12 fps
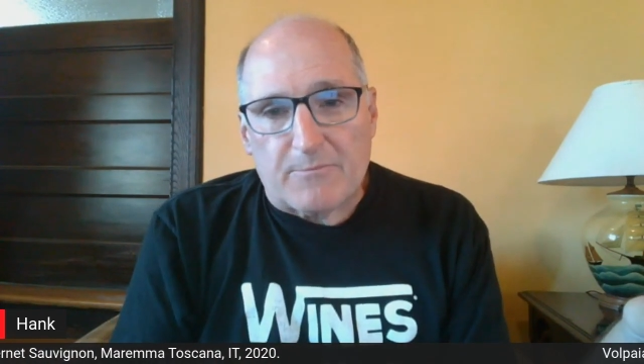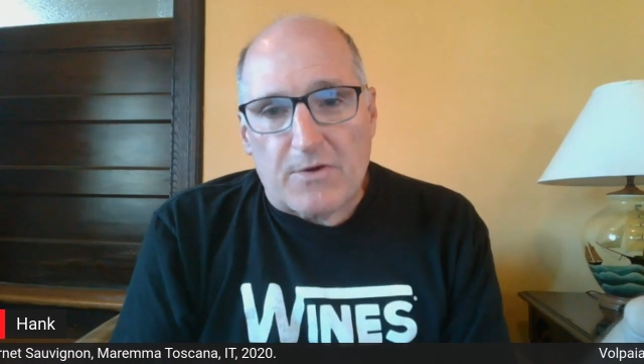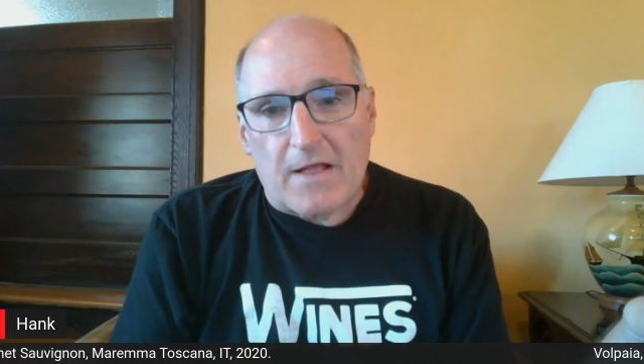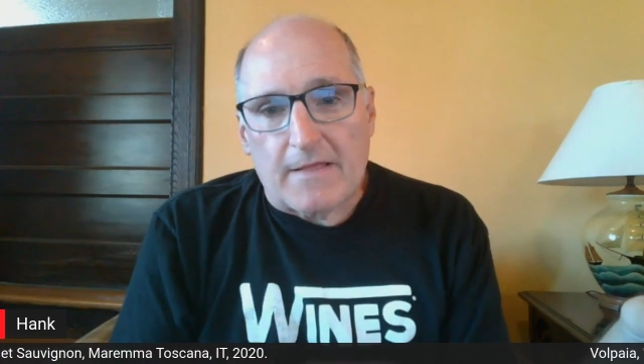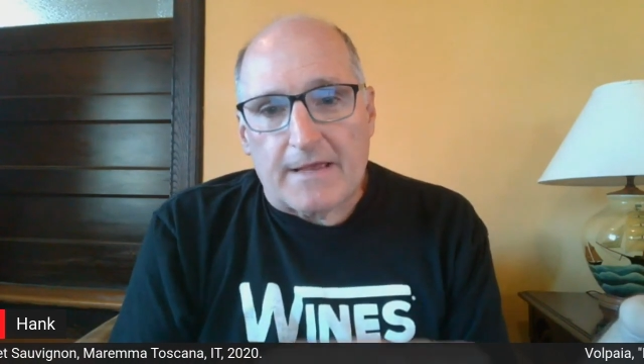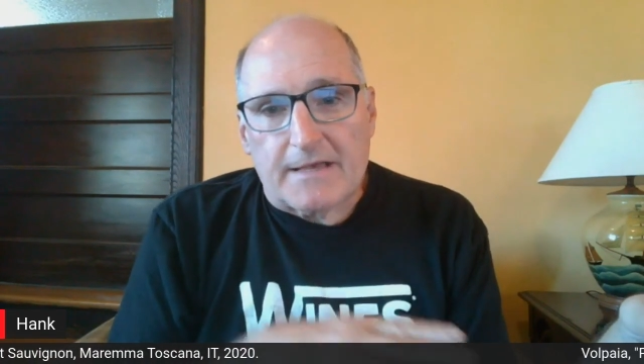
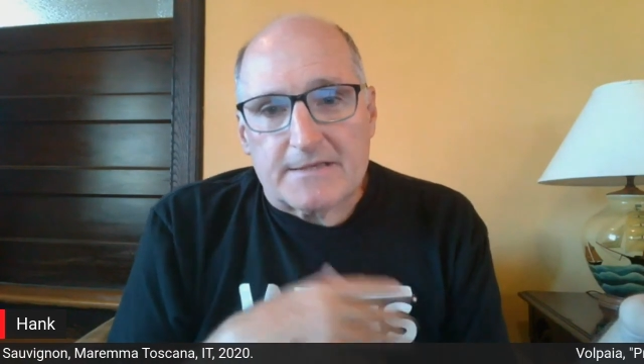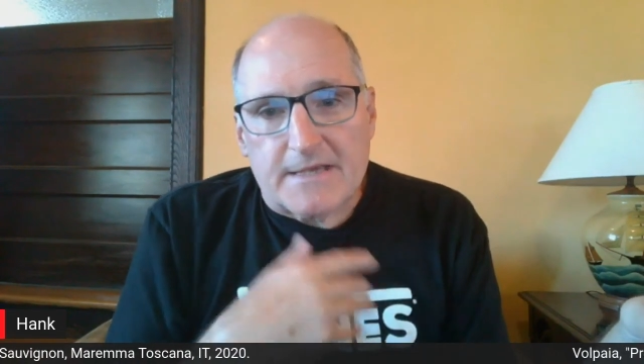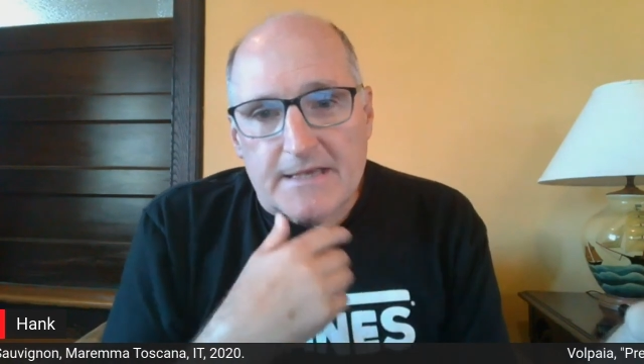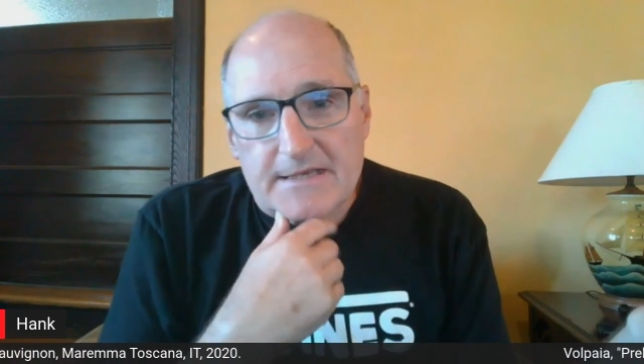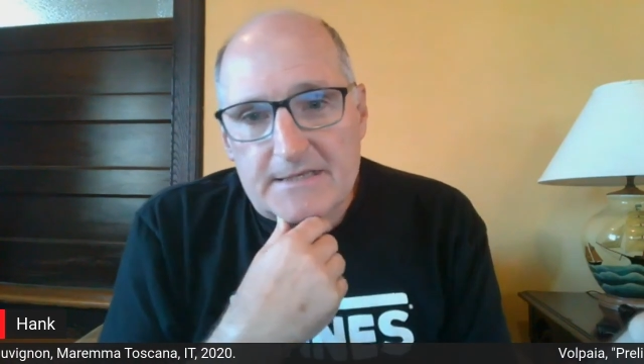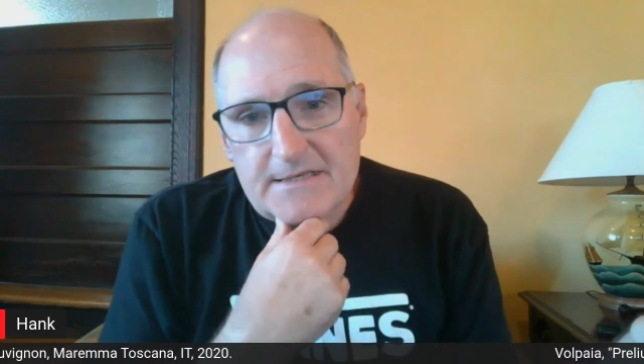Prelius
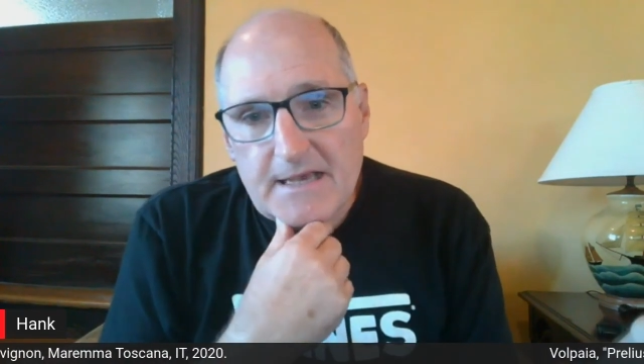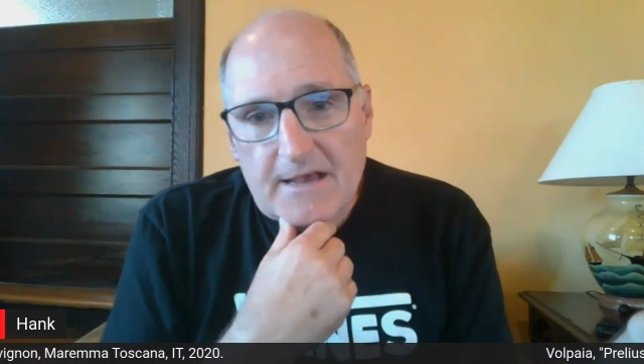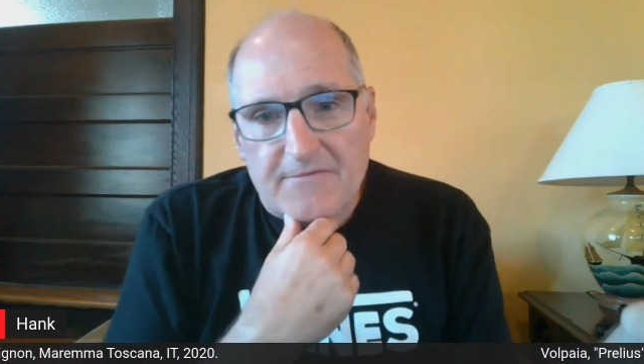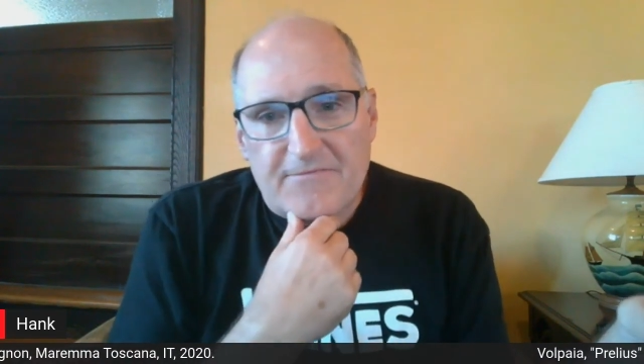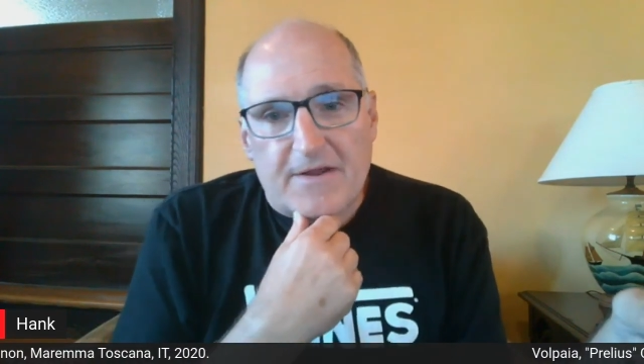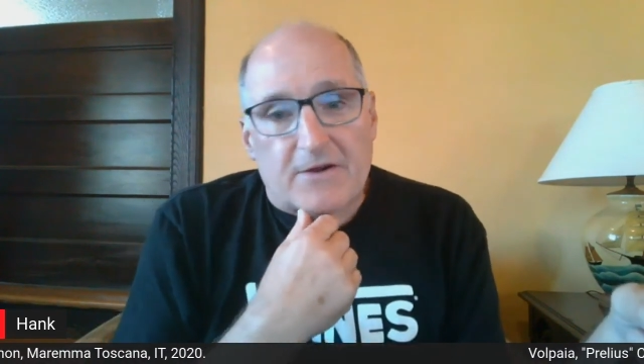is
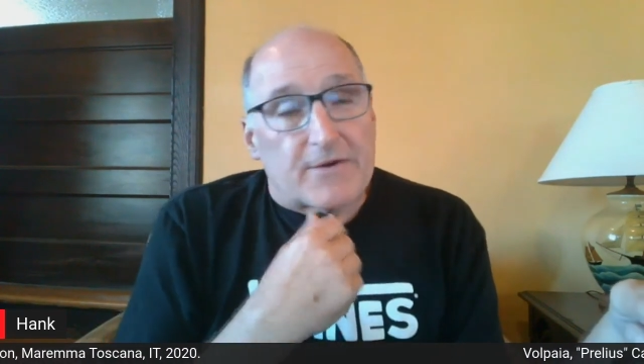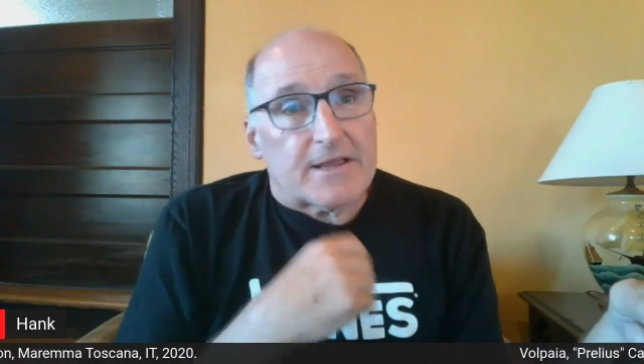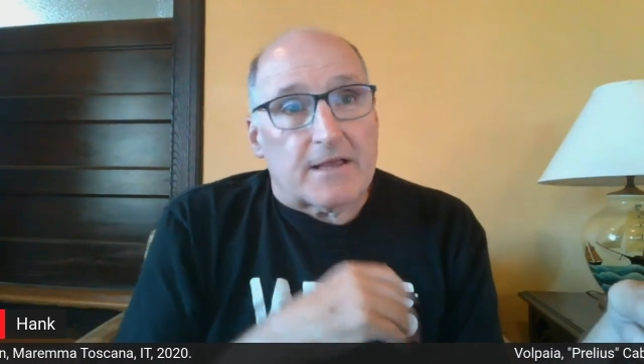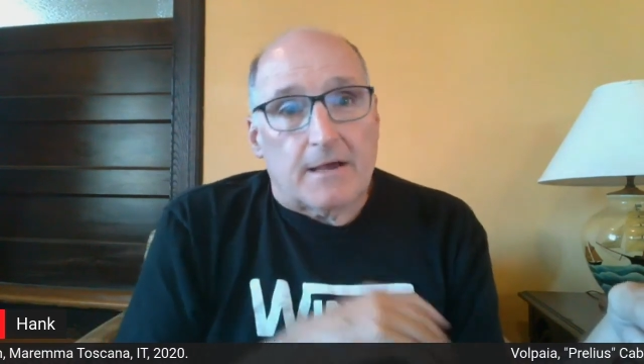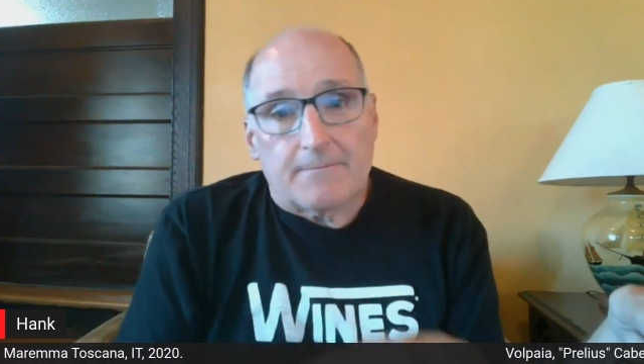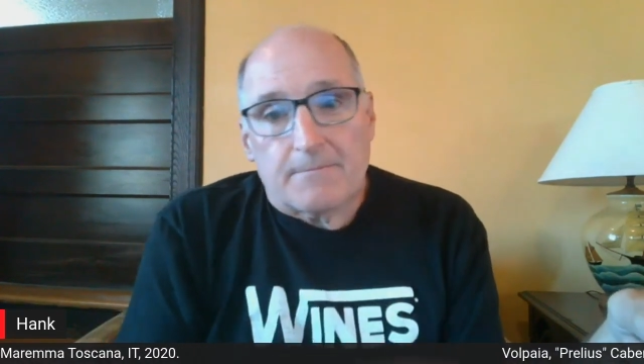
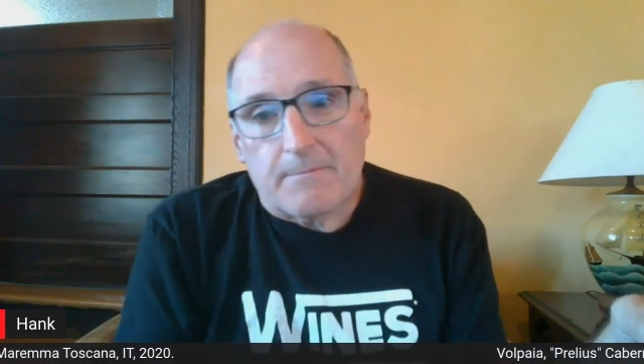Federica